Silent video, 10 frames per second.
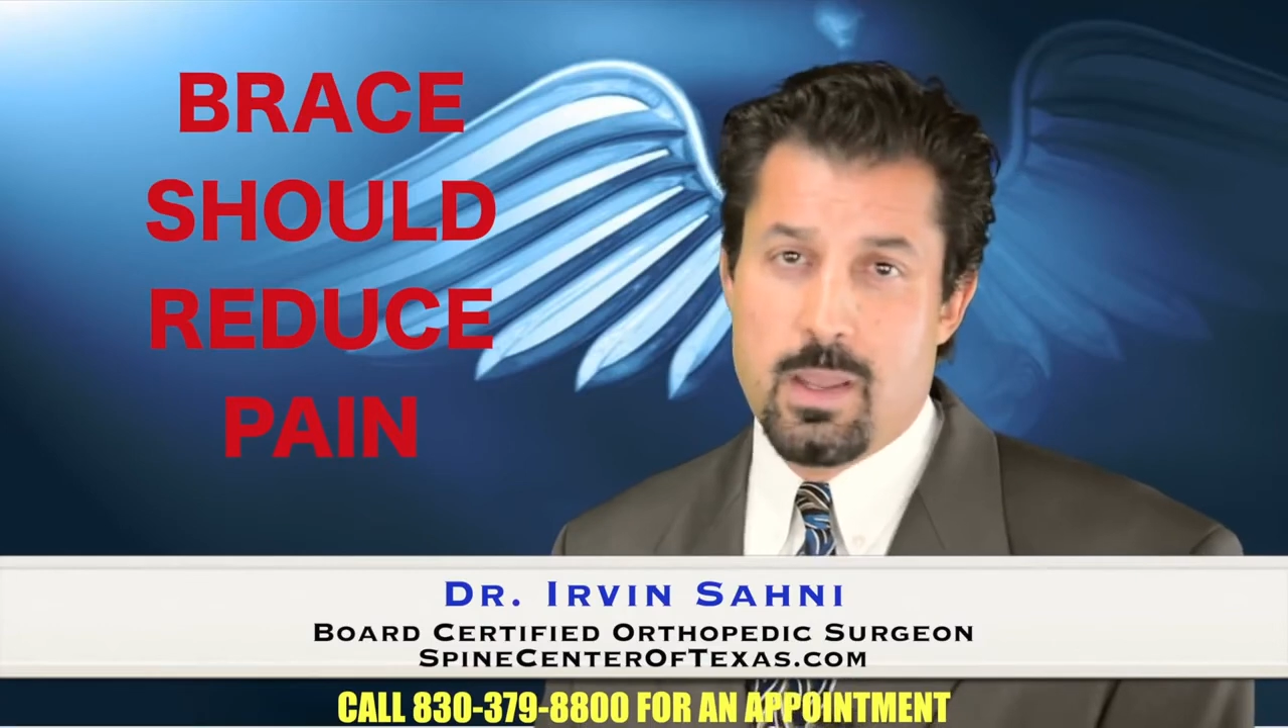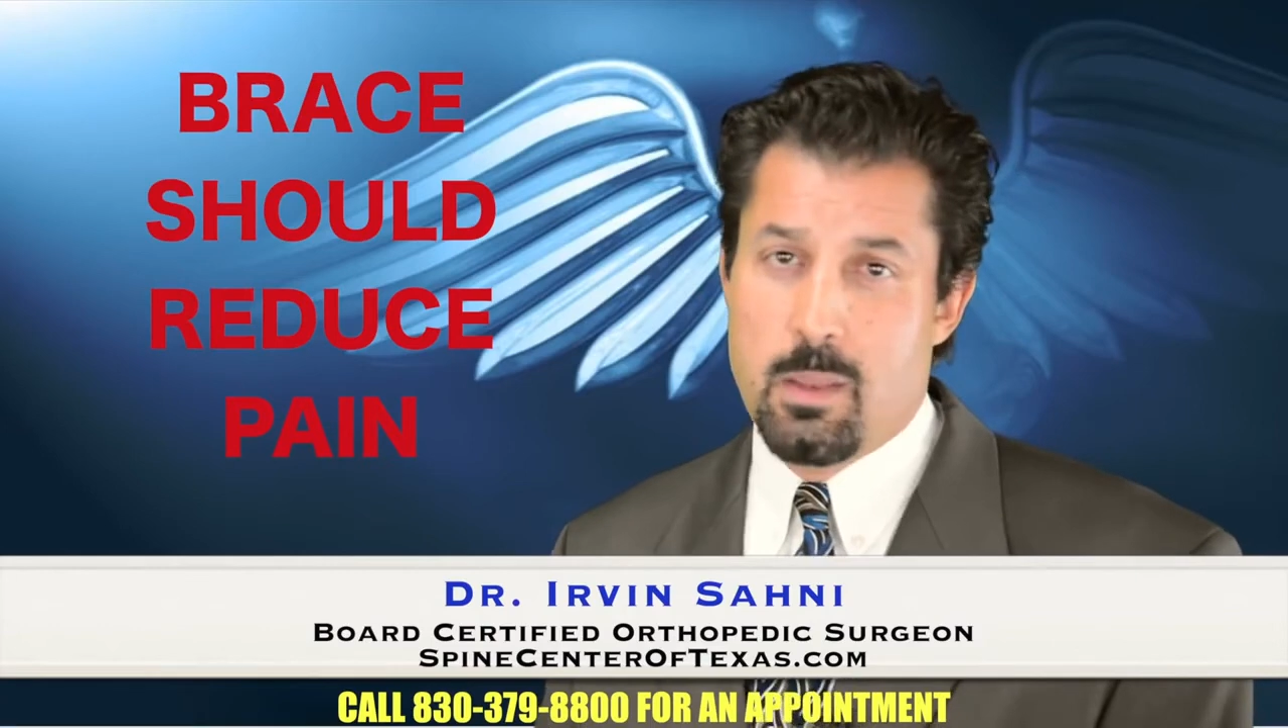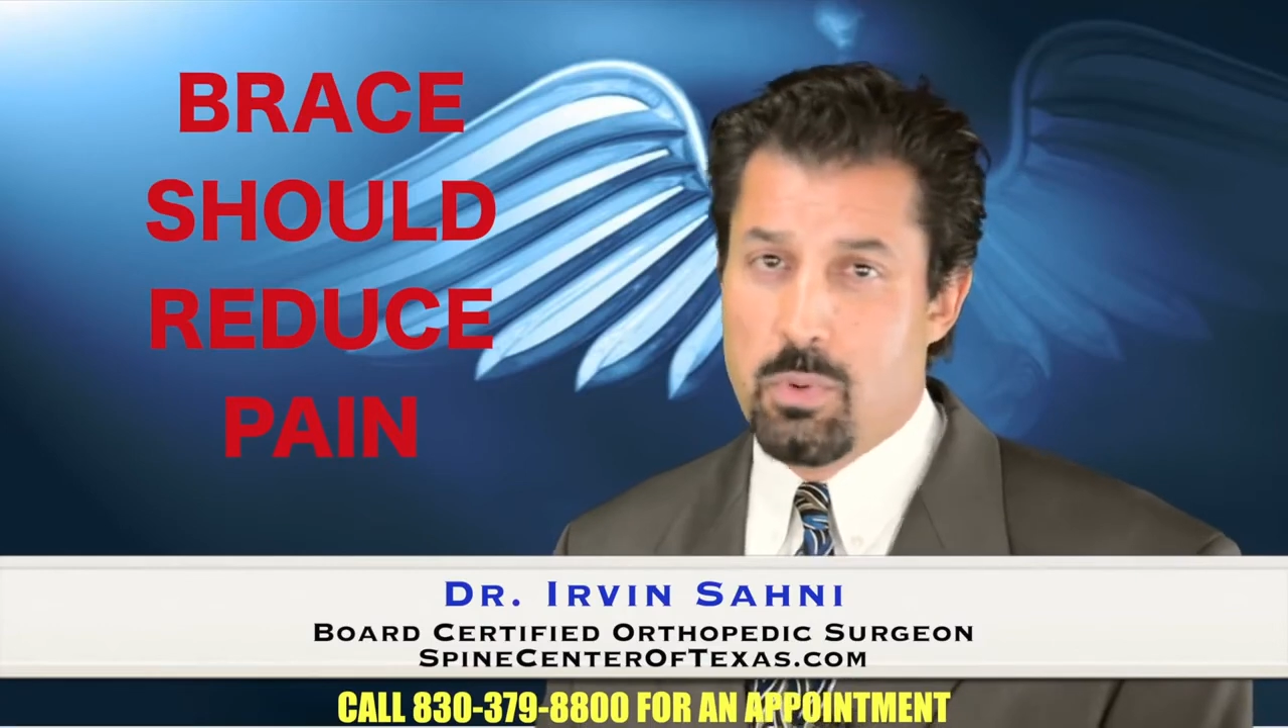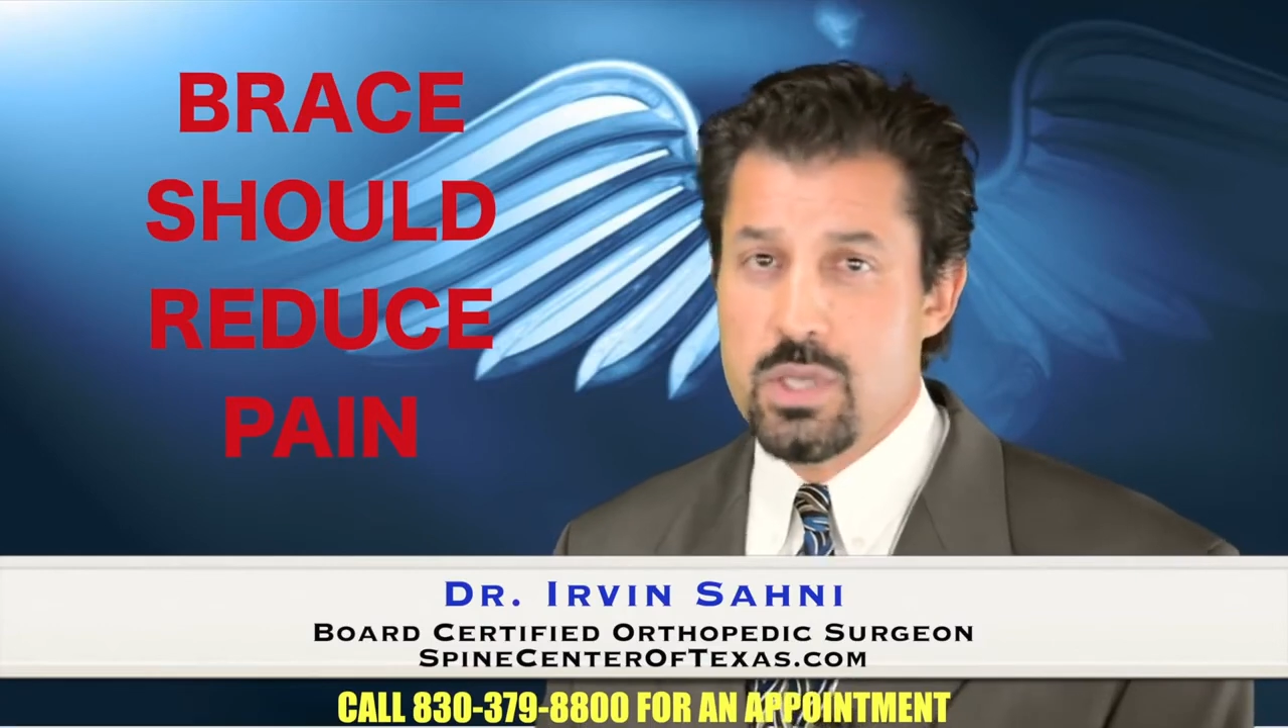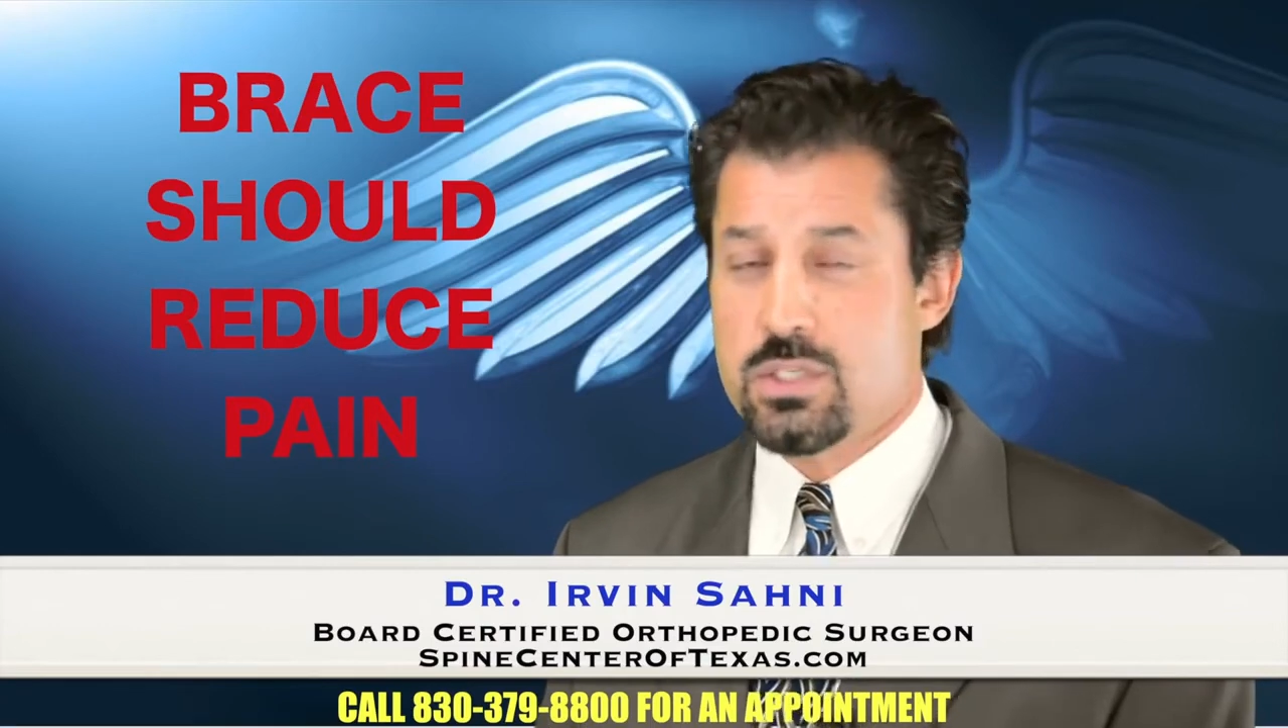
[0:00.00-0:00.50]

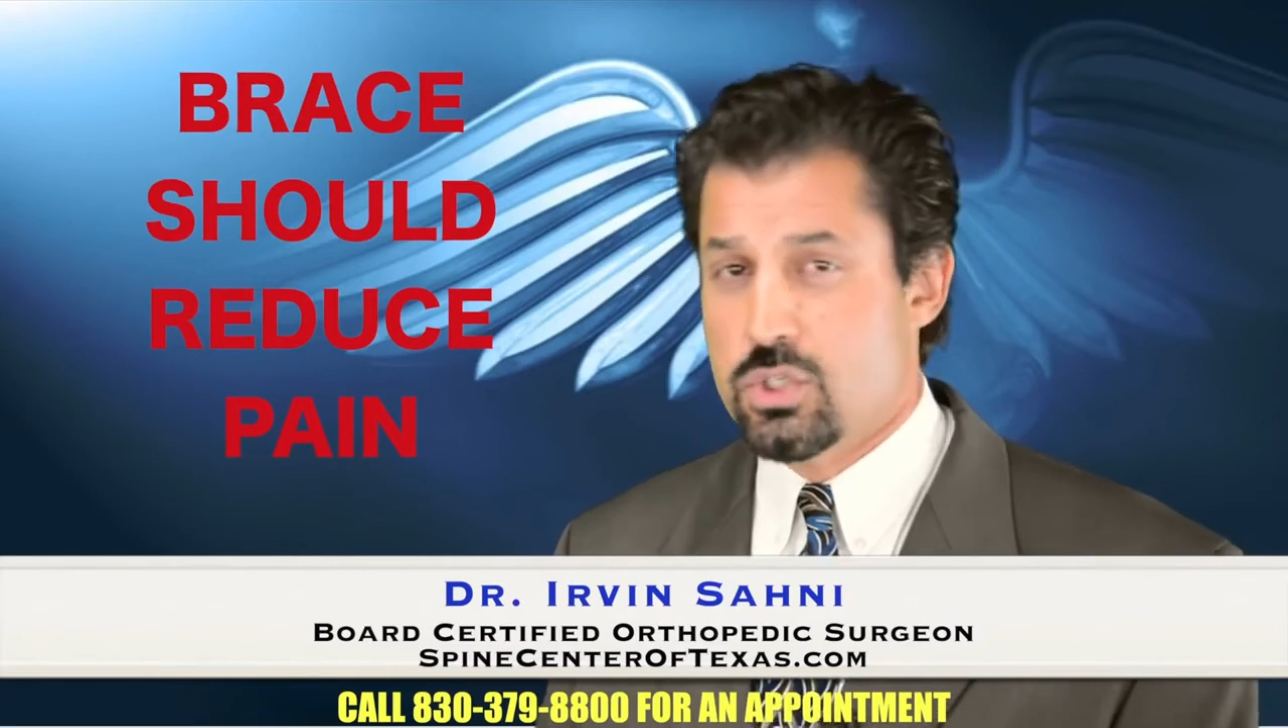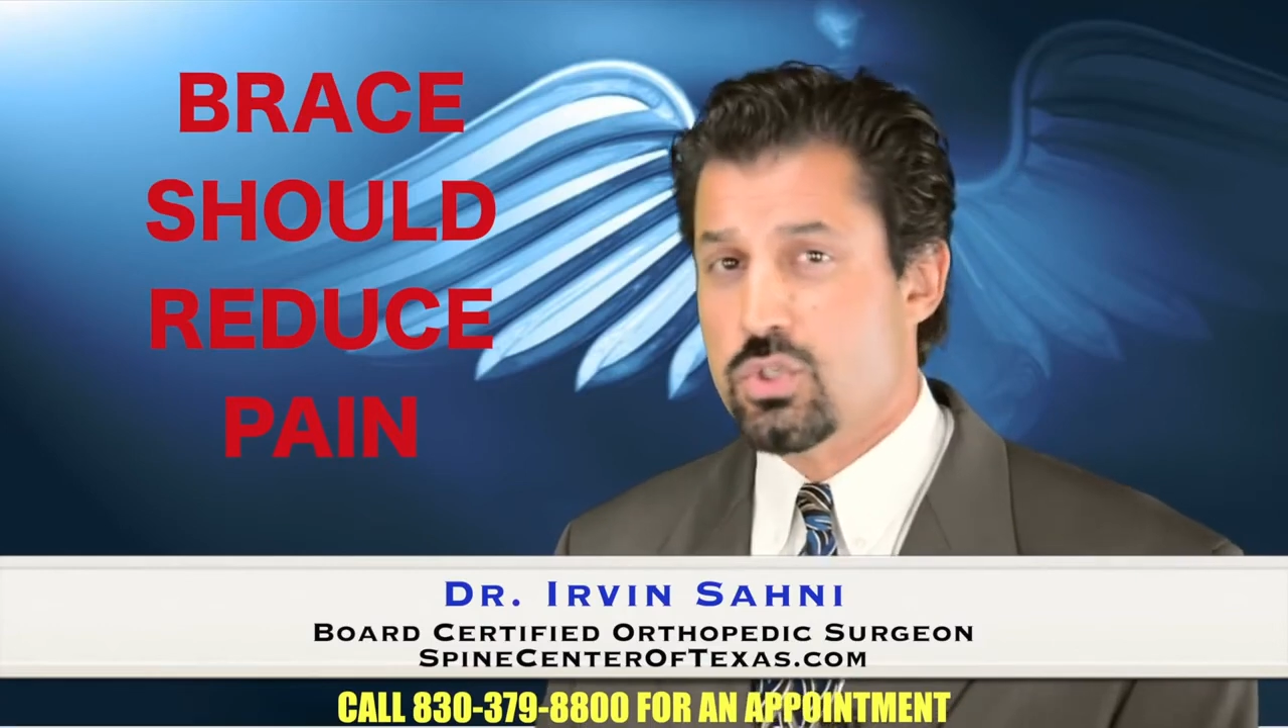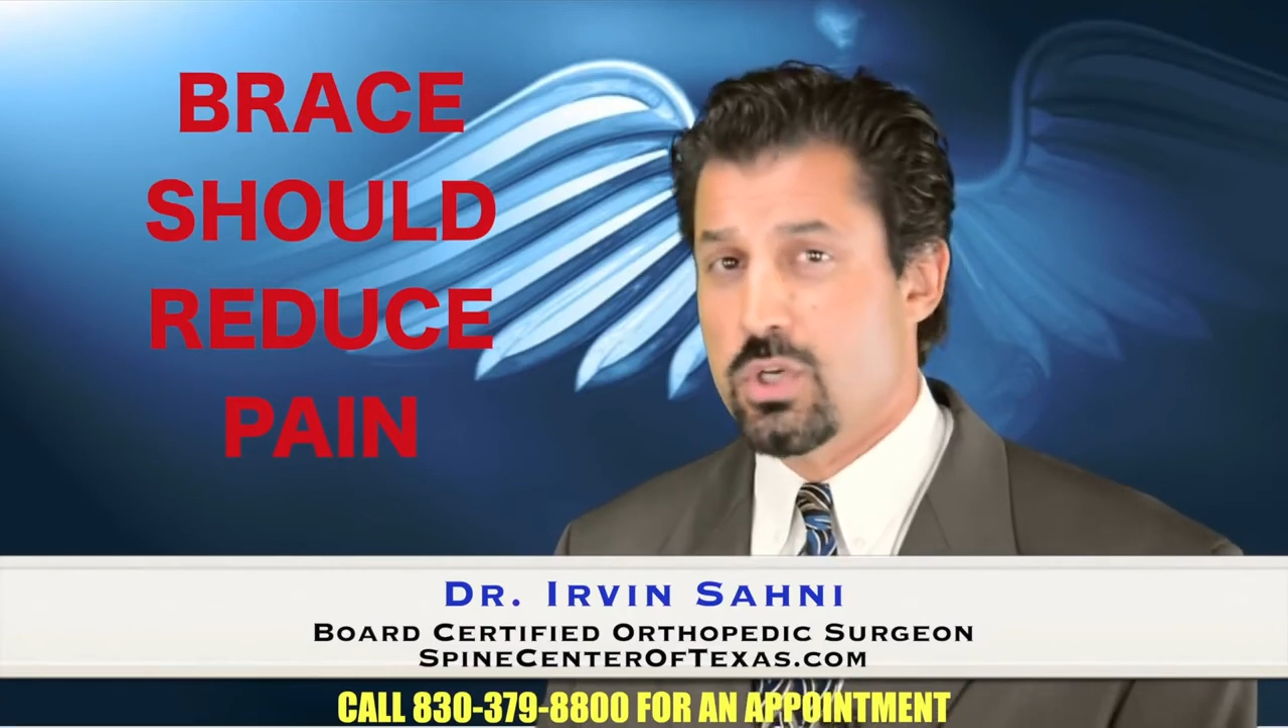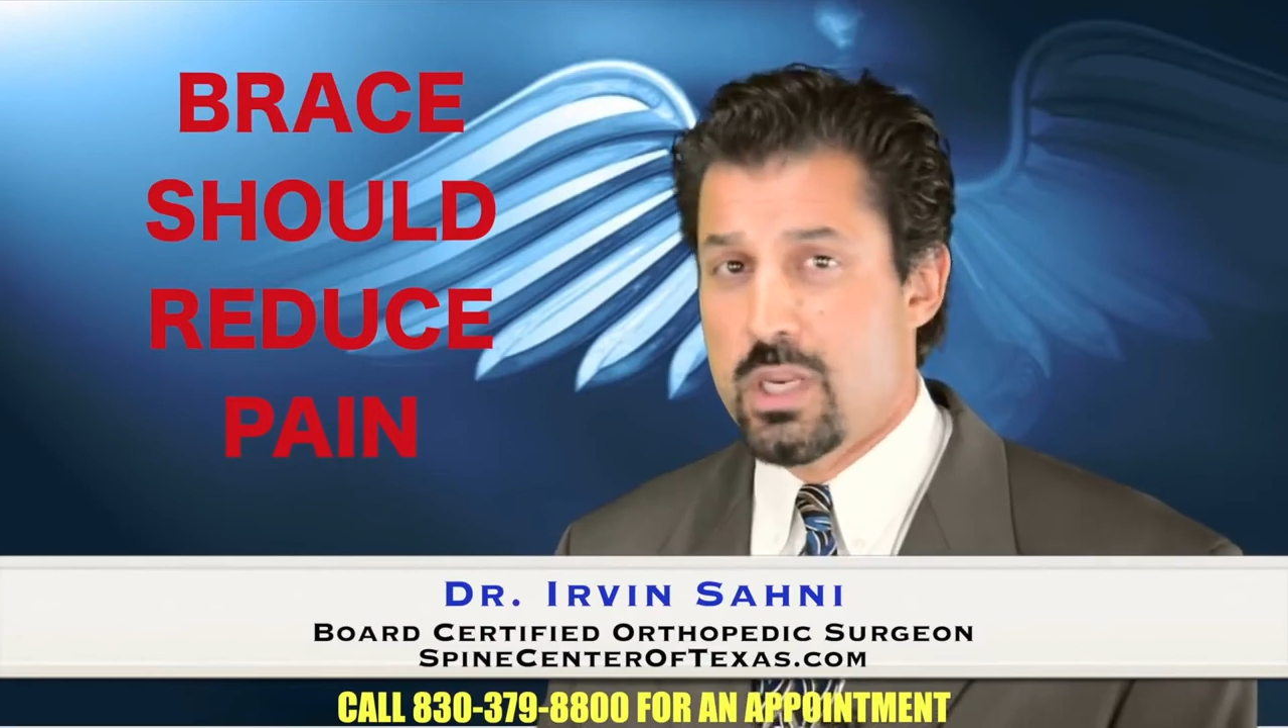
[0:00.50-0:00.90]
and the brace is just